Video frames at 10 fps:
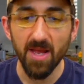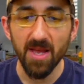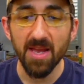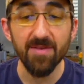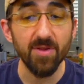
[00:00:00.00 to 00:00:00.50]

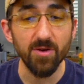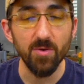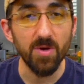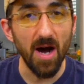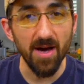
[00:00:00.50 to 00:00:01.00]
gave the new
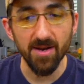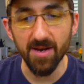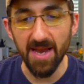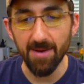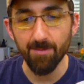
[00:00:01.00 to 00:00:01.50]
god a
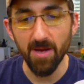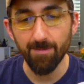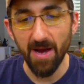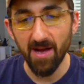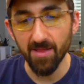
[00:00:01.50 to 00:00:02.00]
name,
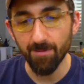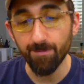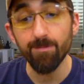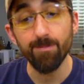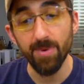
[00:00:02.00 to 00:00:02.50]
Pal-
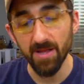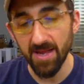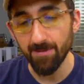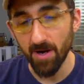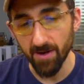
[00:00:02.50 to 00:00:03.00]

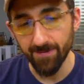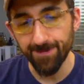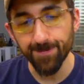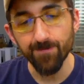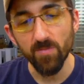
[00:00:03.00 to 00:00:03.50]
Palemon,
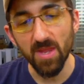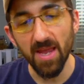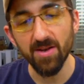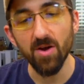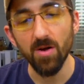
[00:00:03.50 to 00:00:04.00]

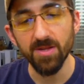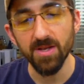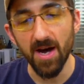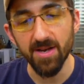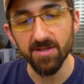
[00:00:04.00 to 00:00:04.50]
and called the
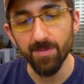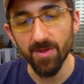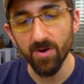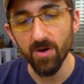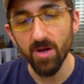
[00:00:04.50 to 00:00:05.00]
goddess
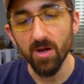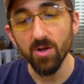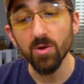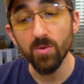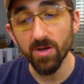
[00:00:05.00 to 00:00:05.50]
mother
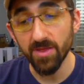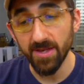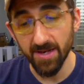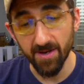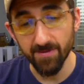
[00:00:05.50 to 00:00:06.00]

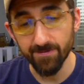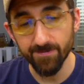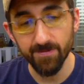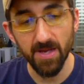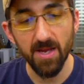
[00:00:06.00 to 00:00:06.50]
Leucothea.
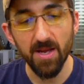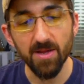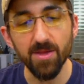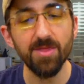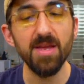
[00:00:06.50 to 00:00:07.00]

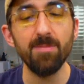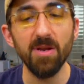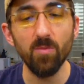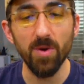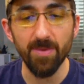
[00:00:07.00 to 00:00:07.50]
The
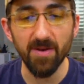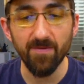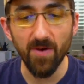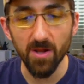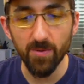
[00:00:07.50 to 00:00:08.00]
Theban women,
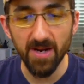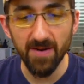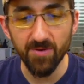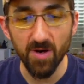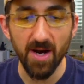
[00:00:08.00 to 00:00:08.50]
following
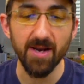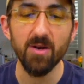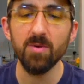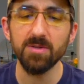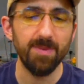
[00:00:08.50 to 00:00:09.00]
after
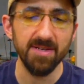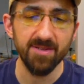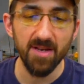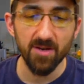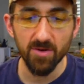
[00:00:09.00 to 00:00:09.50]
Ino as best
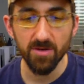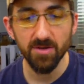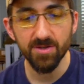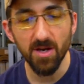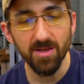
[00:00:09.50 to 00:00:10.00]
they could,
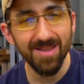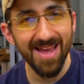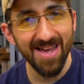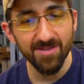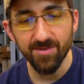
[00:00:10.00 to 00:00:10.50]
saw the
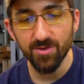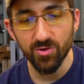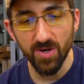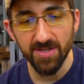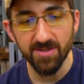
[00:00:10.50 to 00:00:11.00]
last
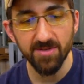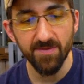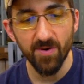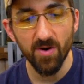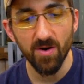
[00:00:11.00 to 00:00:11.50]
traces of
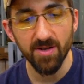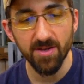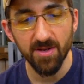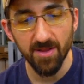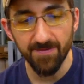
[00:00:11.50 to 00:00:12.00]
her at the
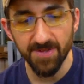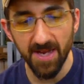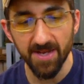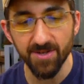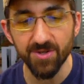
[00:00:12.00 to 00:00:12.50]
cliff's
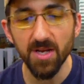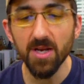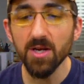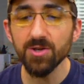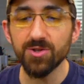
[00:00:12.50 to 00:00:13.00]
edge,
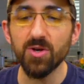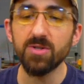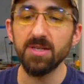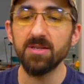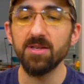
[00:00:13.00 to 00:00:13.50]

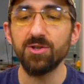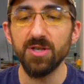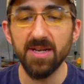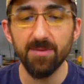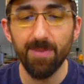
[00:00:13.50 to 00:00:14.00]
certain that
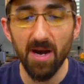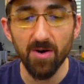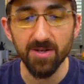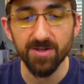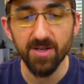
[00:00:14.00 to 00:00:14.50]
she had
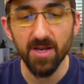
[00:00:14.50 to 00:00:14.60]
perished.